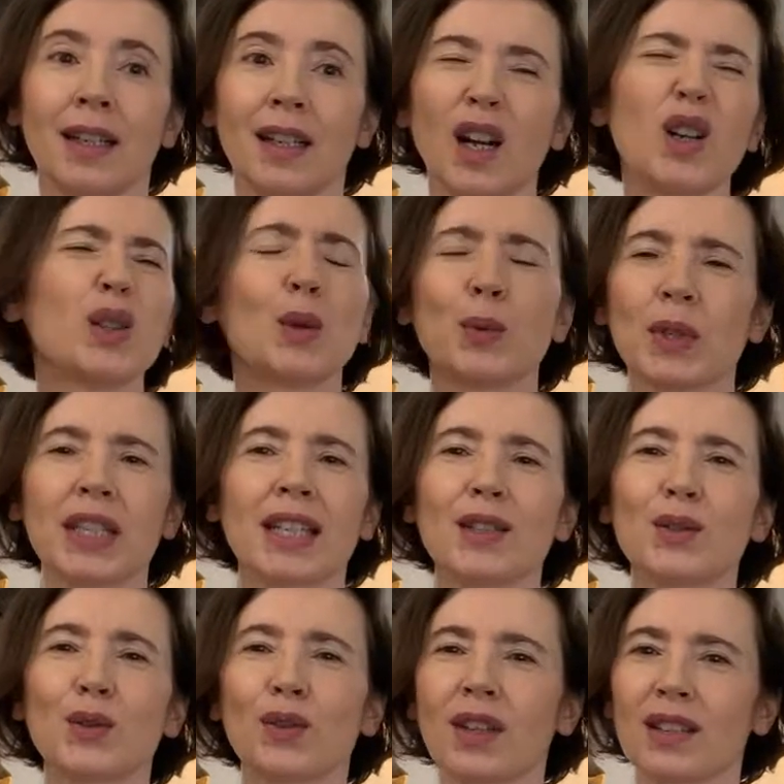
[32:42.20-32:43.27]
Oh no, we can
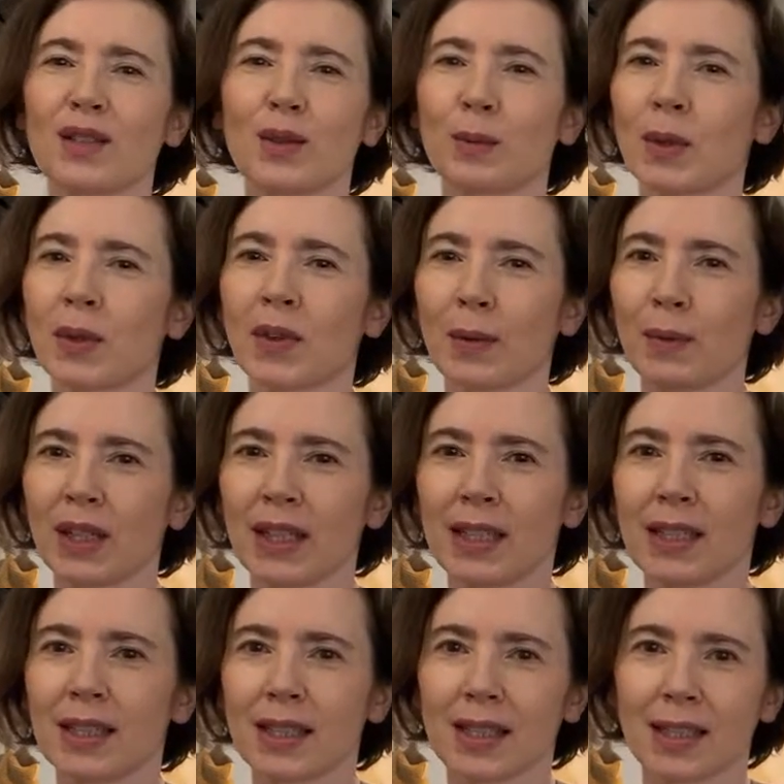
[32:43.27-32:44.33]
do that tomorrow. I will
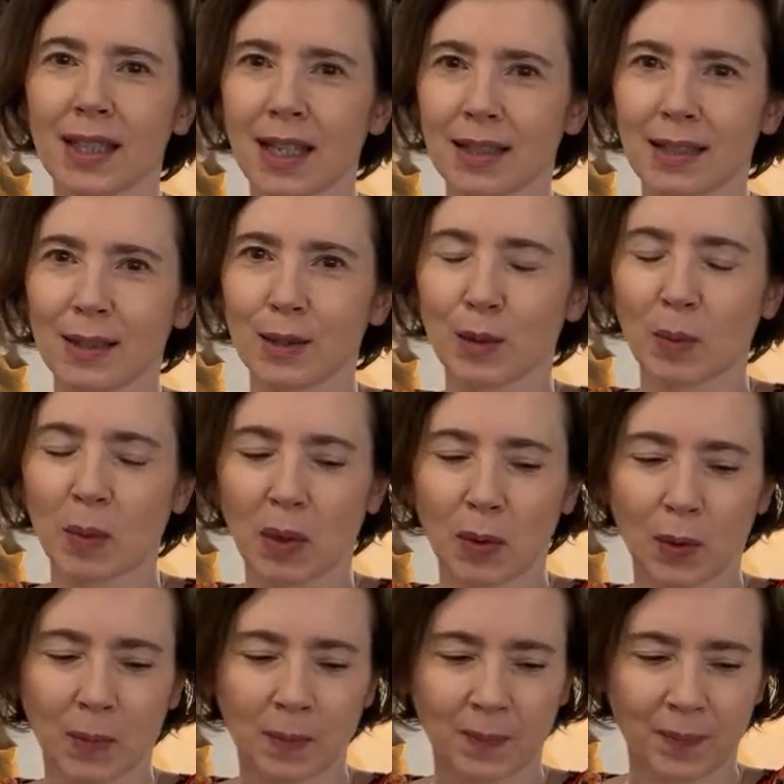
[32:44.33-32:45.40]
eat that tomorrow.
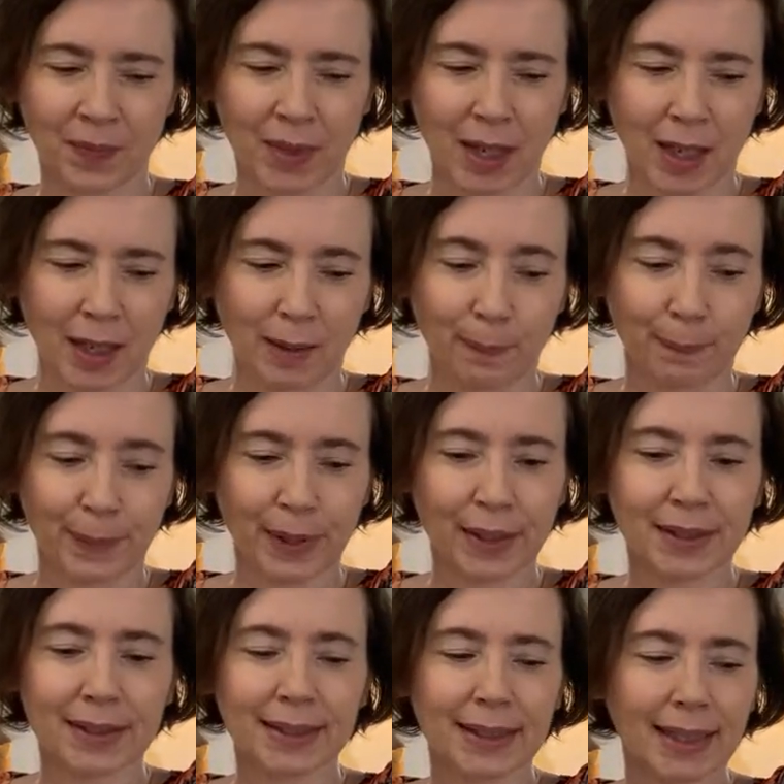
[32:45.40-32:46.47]

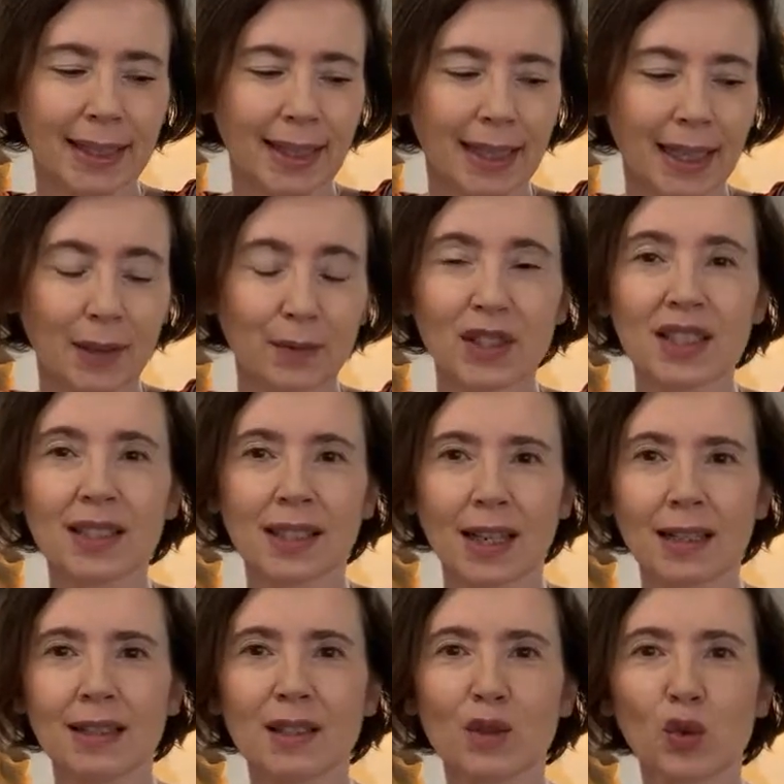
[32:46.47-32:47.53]
But I've
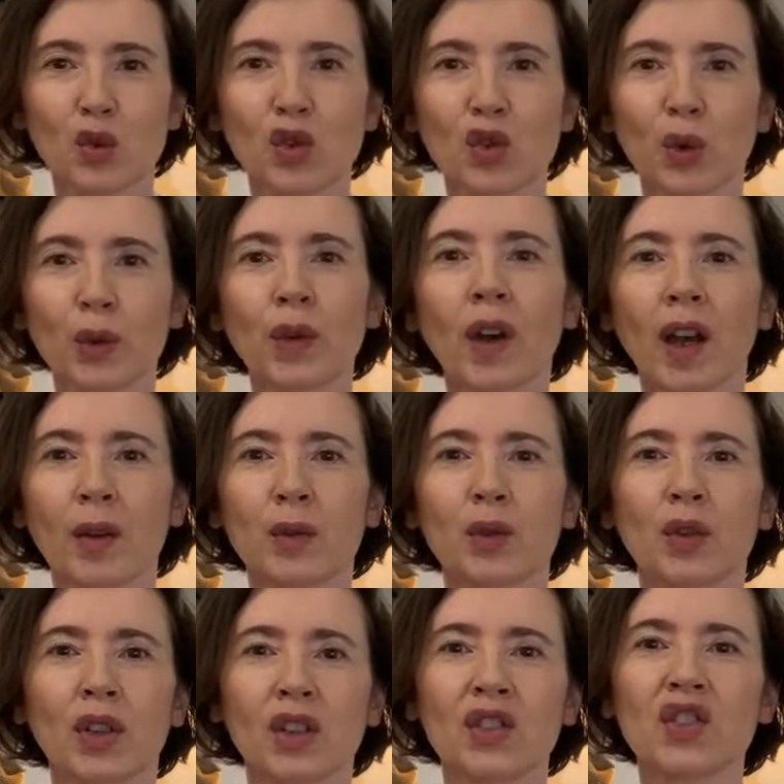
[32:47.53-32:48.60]
decided to show you how to
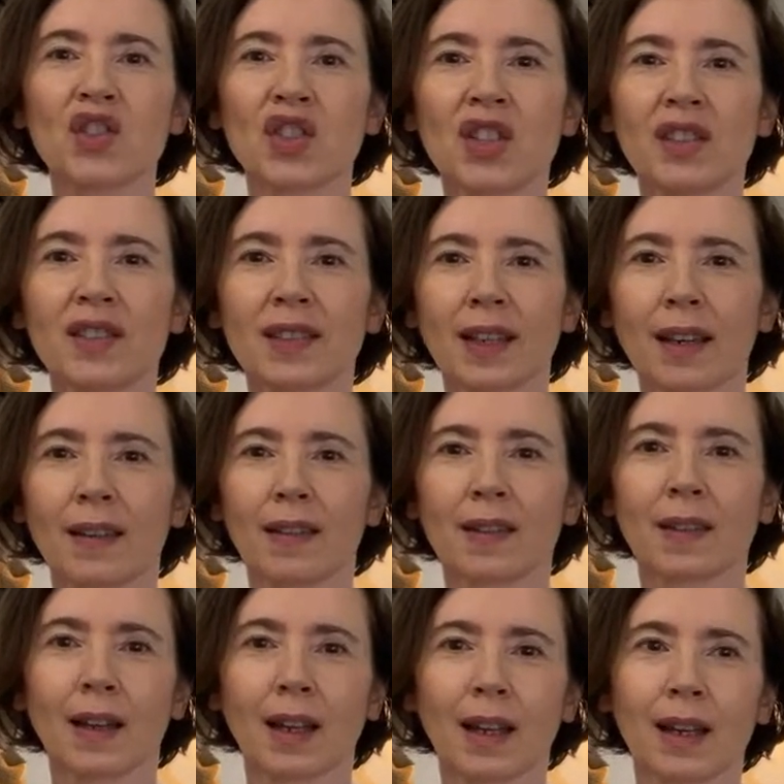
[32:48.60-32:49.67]
cut cheese,
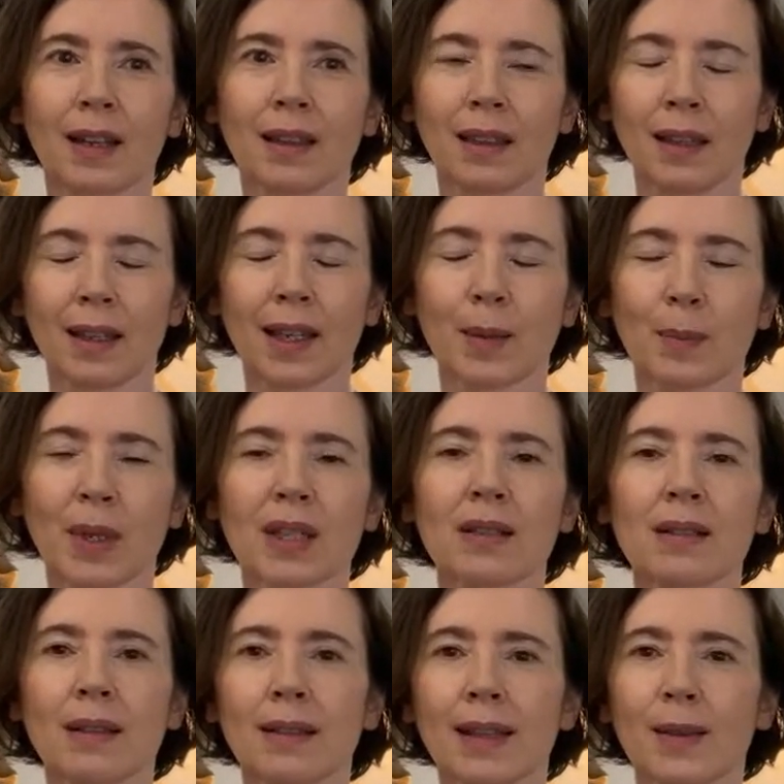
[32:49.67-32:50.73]
guys. I think I
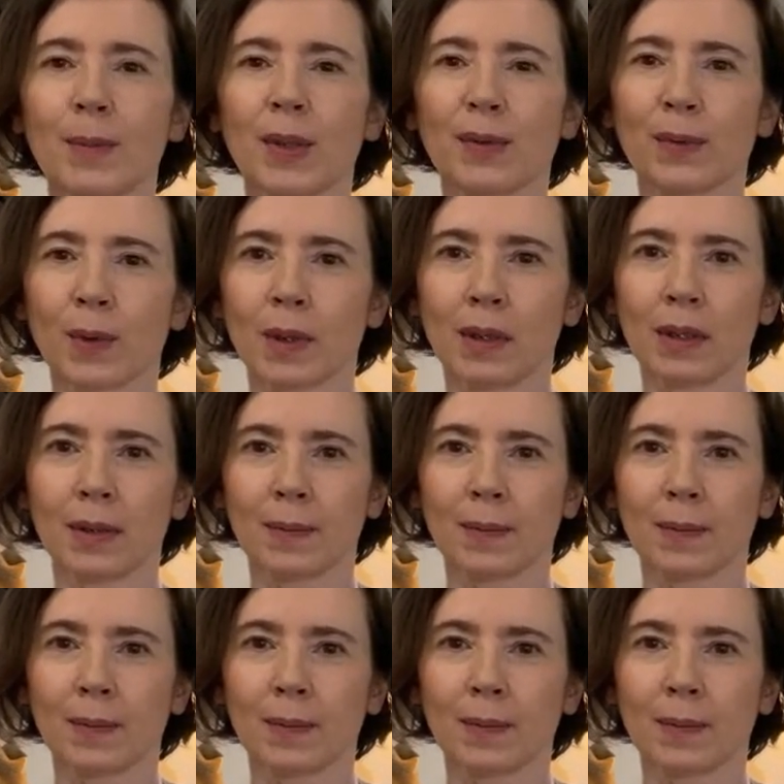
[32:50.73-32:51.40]
mentioned that before